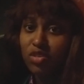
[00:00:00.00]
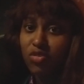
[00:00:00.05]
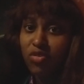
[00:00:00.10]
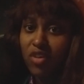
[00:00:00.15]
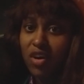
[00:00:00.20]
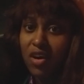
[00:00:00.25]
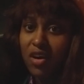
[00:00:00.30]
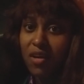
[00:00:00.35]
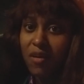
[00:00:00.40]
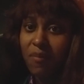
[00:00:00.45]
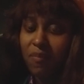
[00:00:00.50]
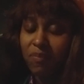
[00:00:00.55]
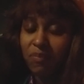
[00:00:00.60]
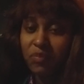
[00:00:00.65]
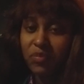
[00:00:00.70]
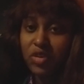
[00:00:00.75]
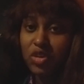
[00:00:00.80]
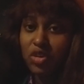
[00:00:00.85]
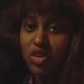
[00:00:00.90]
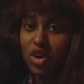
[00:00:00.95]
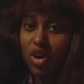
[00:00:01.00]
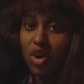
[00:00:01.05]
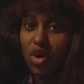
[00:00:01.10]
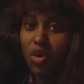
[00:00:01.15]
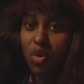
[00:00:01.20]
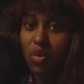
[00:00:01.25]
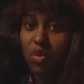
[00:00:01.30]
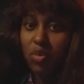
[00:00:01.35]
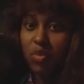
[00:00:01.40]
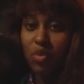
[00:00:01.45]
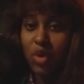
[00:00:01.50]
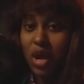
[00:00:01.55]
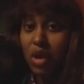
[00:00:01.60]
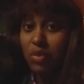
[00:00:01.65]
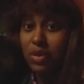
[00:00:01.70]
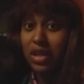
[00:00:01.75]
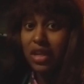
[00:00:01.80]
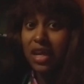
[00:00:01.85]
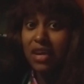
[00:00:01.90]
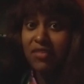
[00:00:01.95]
from, you know, where
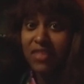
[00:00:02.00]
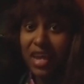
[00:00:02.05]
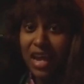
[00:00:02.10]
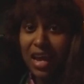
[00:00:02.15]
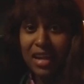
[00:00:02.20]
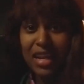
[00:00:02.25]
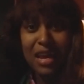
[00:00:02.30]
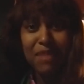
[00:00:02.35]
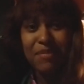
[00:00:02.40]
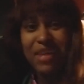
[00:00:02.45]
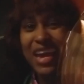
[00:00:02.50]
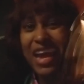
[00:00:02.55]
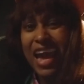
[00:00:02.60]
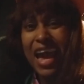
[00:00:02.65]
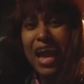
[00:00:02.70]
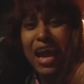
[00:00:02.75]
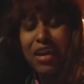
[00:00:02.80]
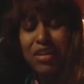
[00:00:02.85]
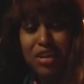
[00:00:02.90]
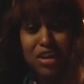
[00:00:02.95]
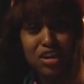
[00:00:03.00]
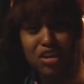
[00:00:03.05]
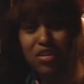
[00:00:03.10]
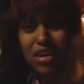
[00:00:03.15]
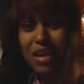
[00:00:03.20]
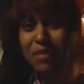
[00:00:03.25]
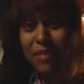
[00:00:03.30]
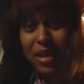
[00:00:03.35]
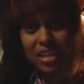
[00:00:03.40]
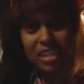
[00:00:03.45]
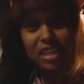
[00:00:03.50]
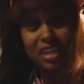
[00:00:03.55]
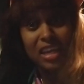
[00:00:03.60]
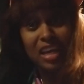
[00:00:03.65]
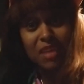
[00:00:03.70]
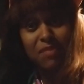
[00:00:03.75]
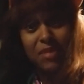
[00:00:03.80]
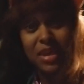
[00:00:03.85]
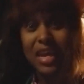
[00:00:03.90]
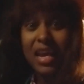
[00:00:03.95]
we lived at. I'm like, man, hell no, you ain't about to
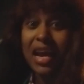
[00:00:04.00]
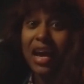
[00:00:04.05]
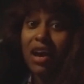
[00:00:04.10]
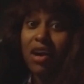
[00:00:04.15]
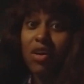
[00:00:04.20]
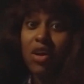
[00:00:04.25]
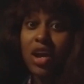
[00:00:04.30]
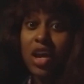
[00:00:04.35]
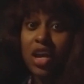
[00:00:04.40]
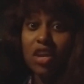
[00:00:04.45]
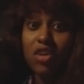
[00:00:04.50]
kick me out.